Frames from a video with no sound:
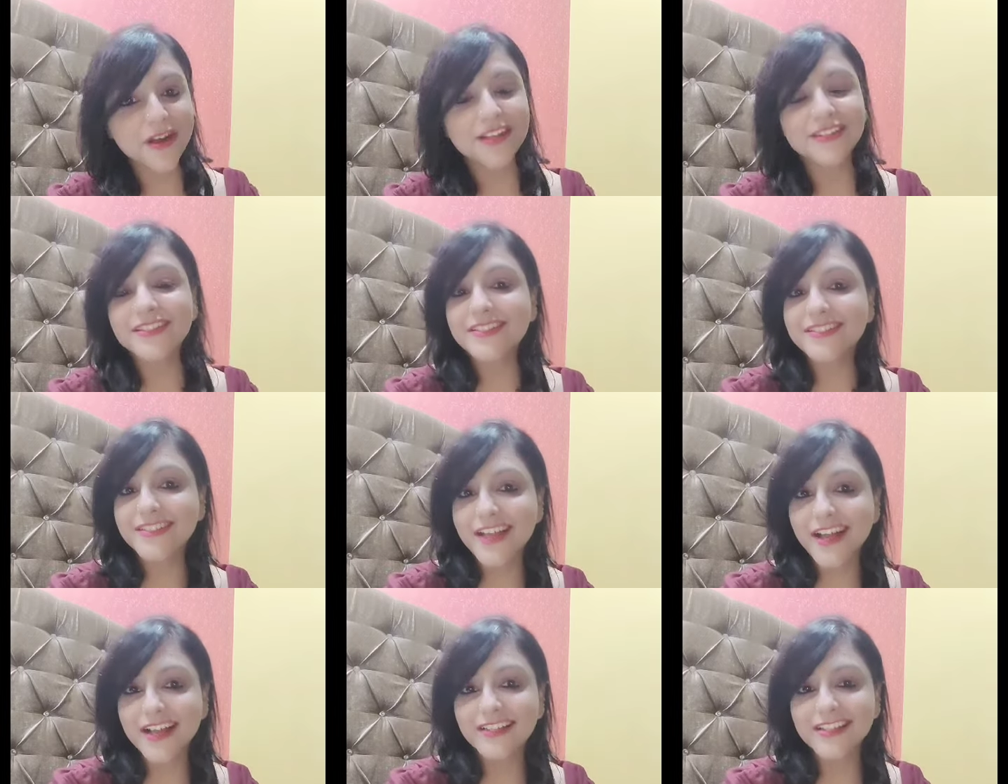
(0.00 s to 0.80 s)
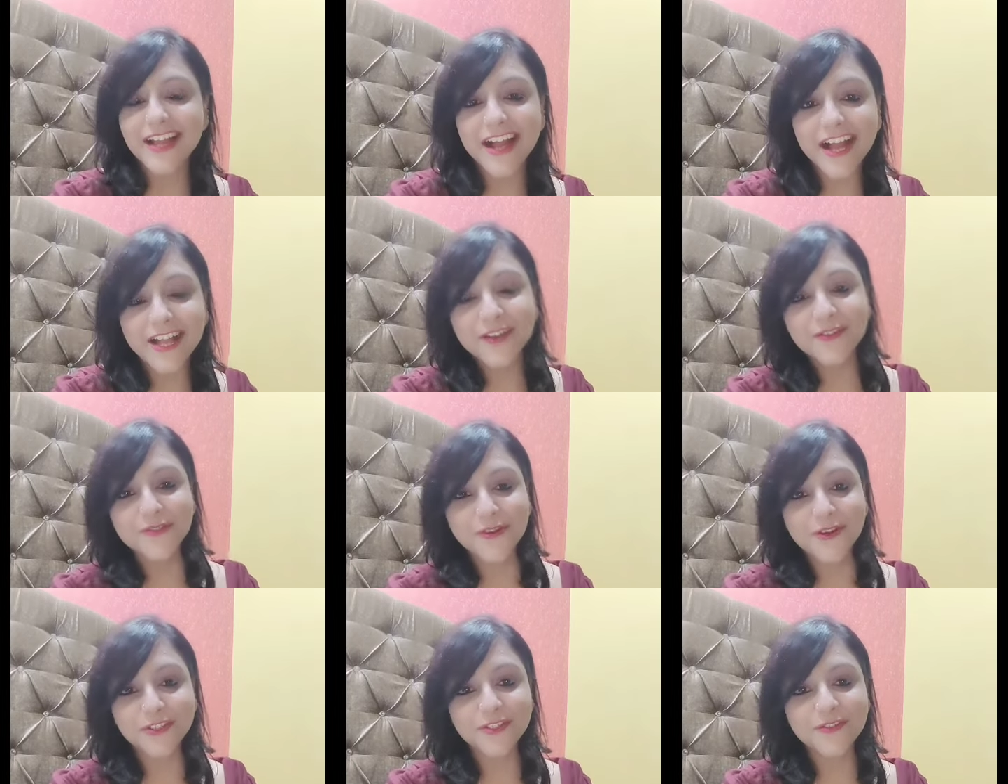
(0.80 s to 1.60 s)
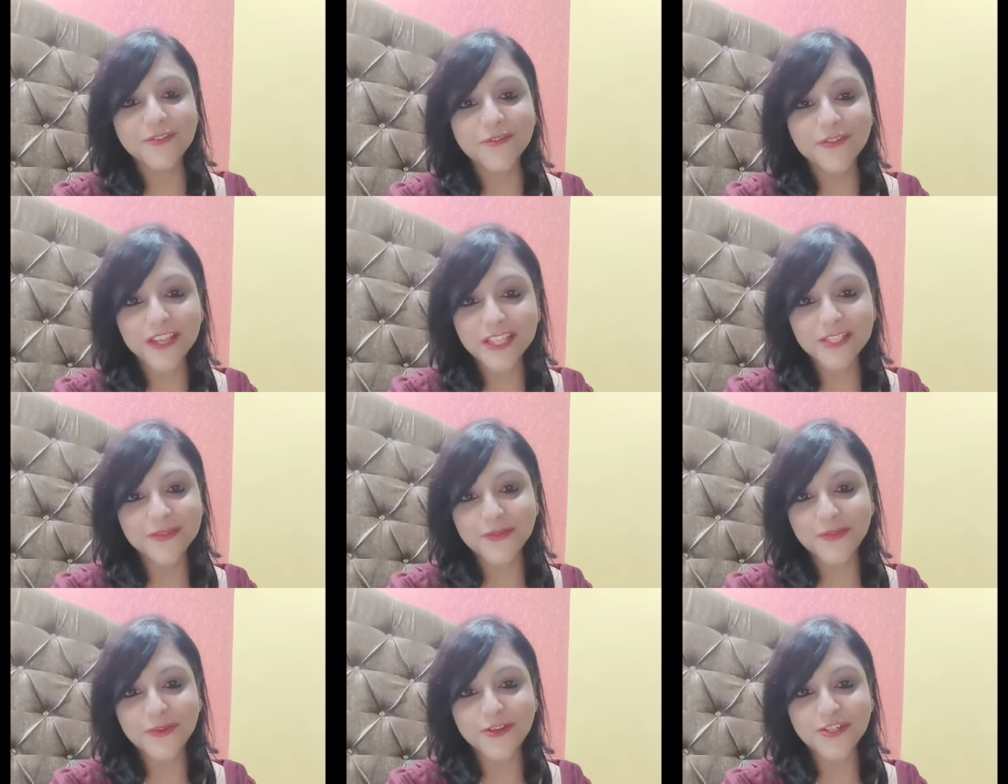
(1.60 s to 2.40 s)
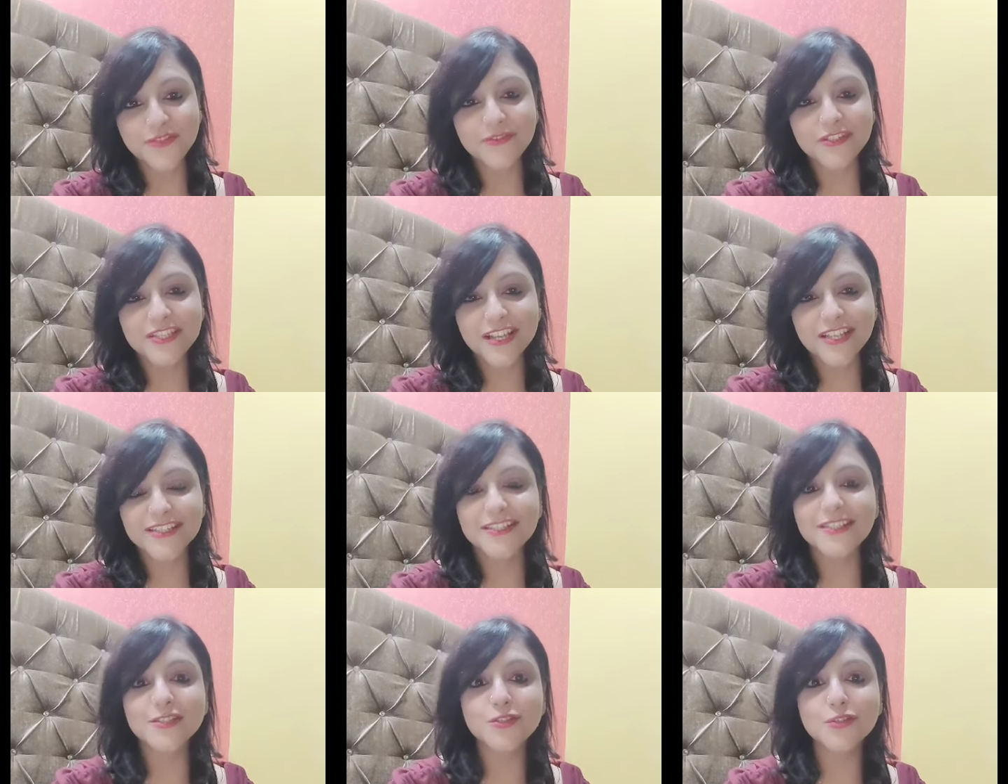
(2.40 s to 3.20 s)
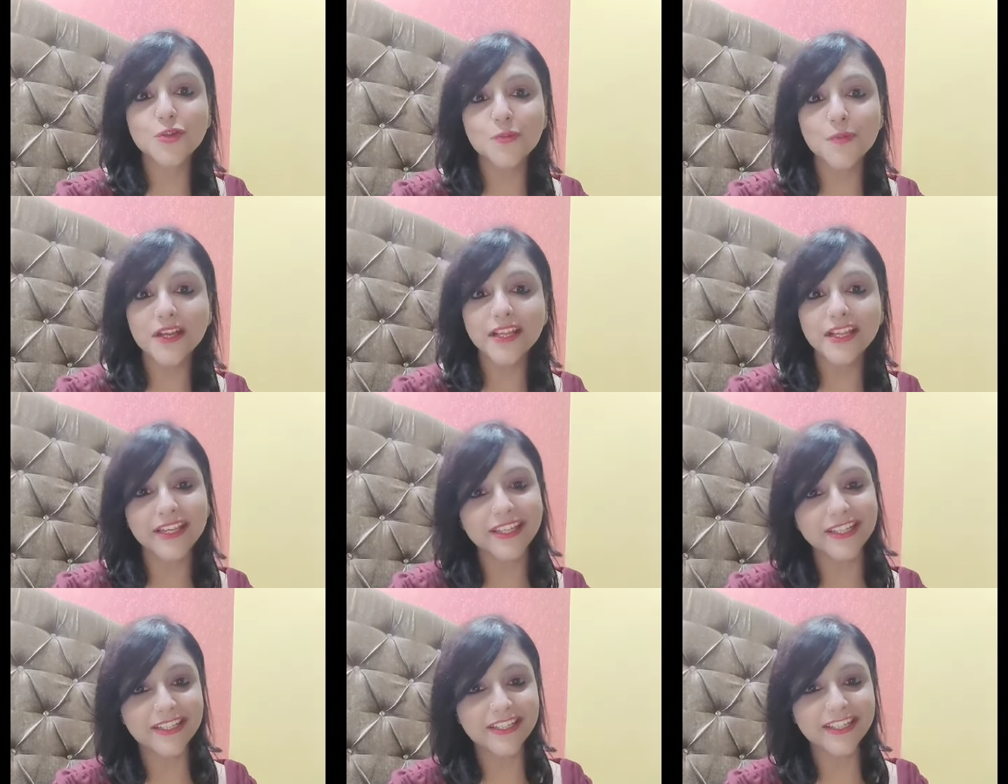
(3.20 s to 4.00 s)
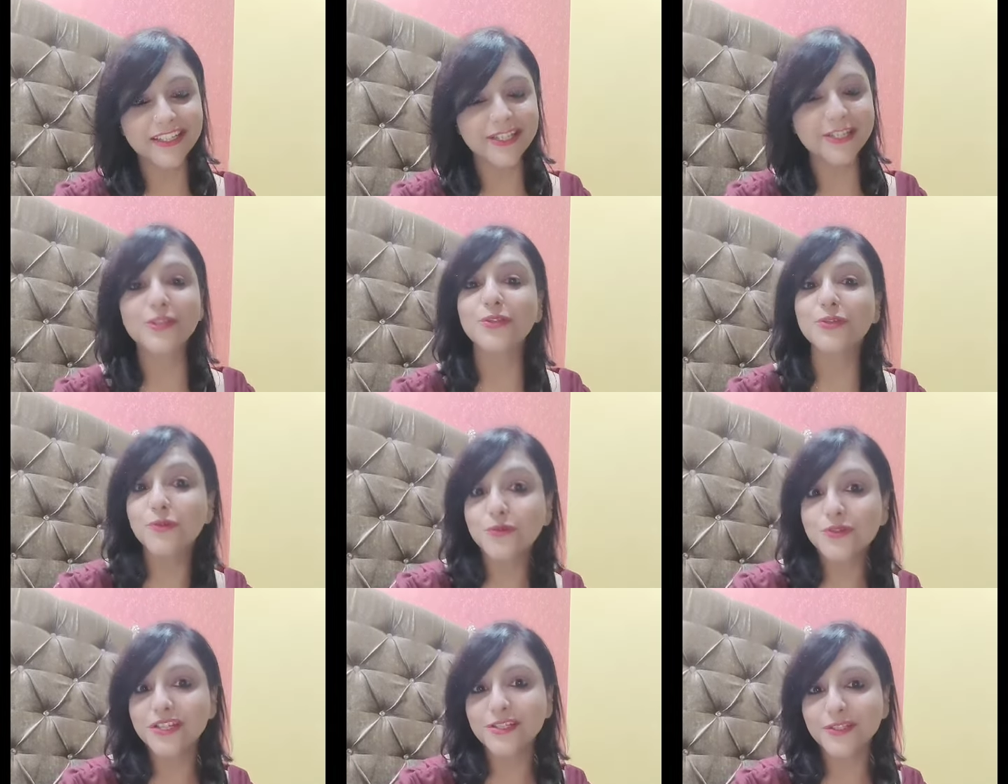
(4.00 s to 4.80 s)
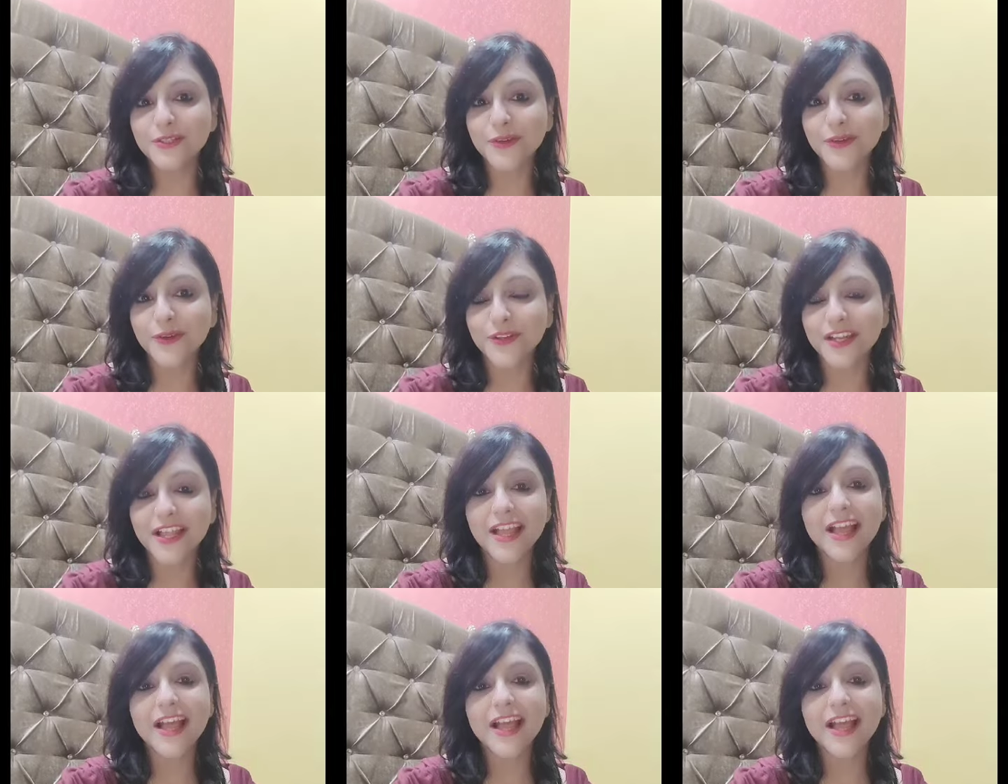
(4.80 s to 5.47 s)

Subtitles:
part is that I have got the face wash which has the super ingredient glutathione,